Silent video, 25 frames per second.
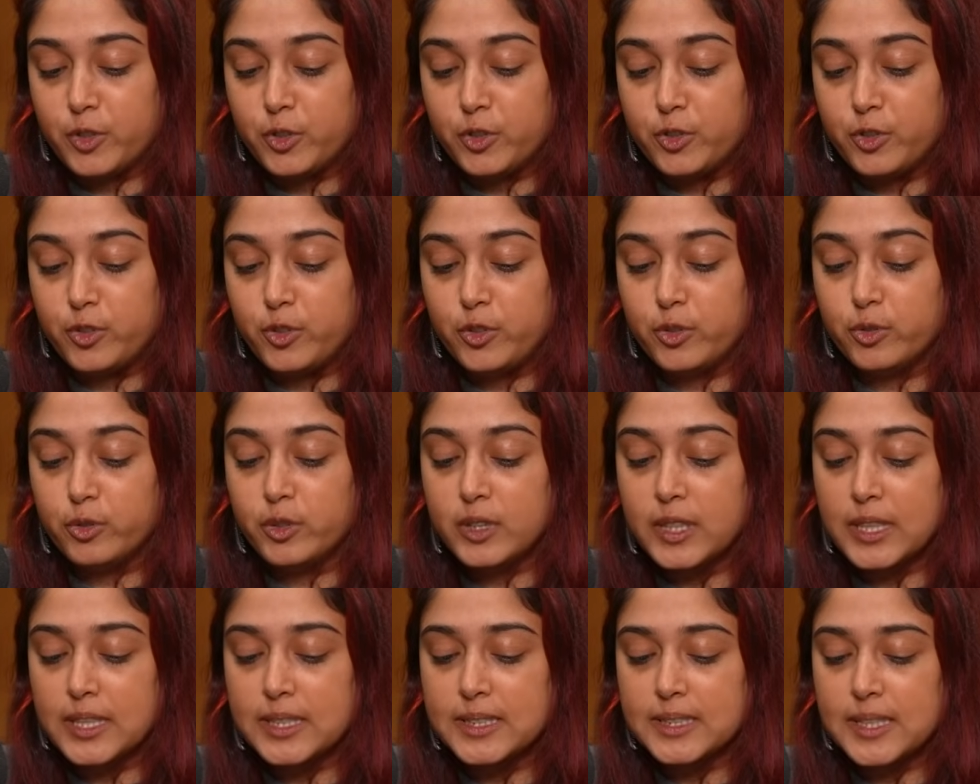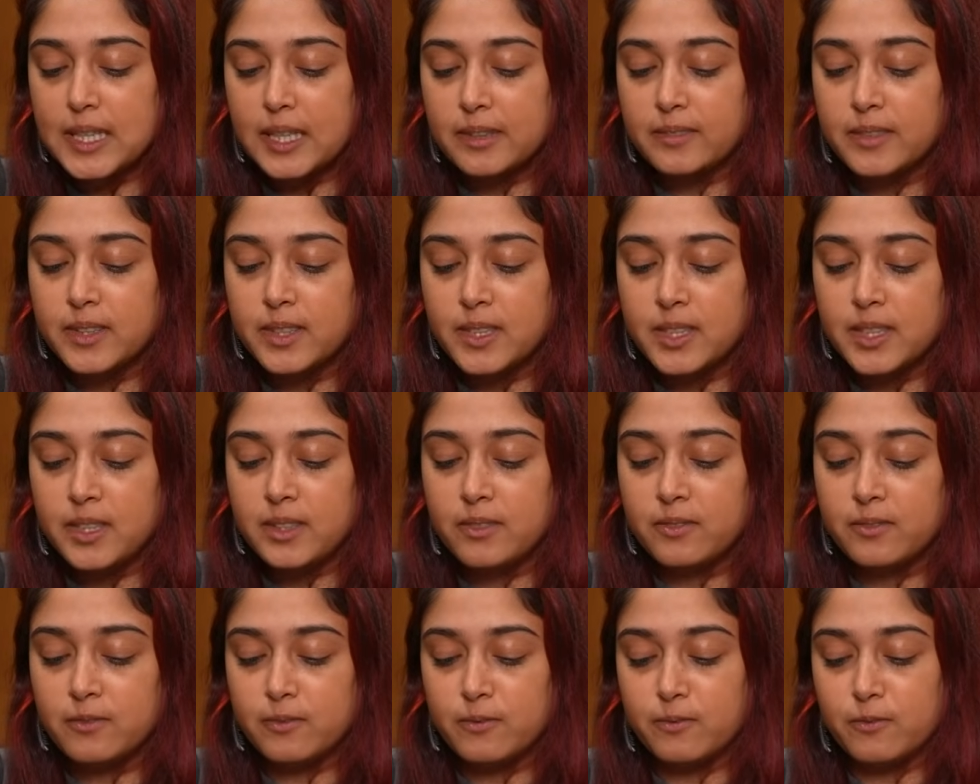Do you guys have
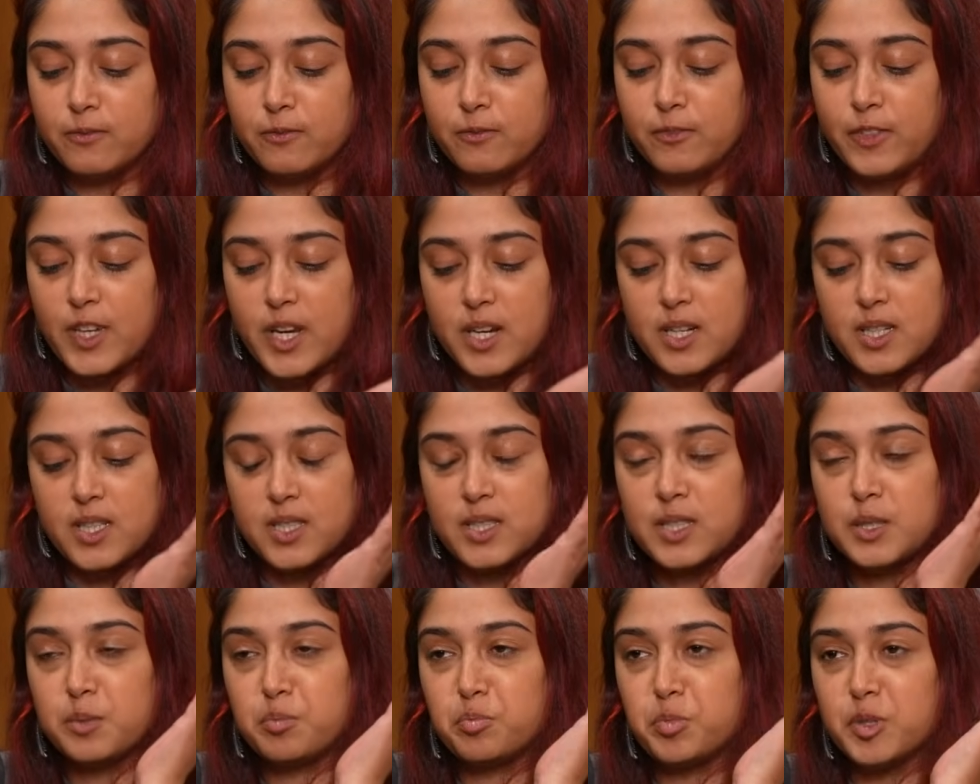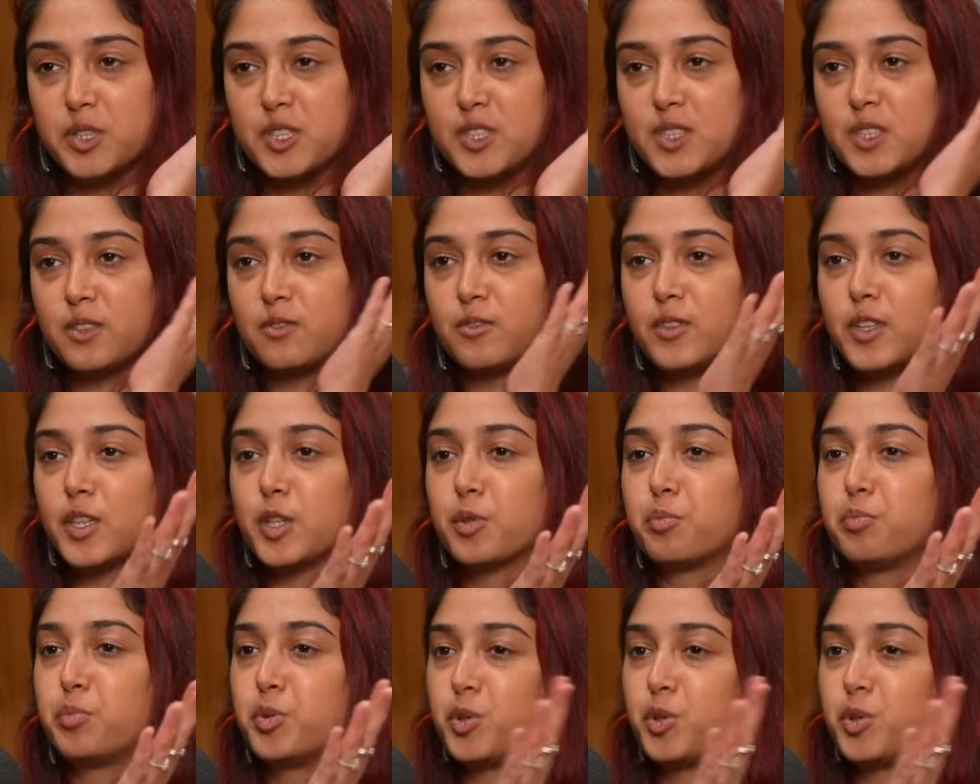any very specific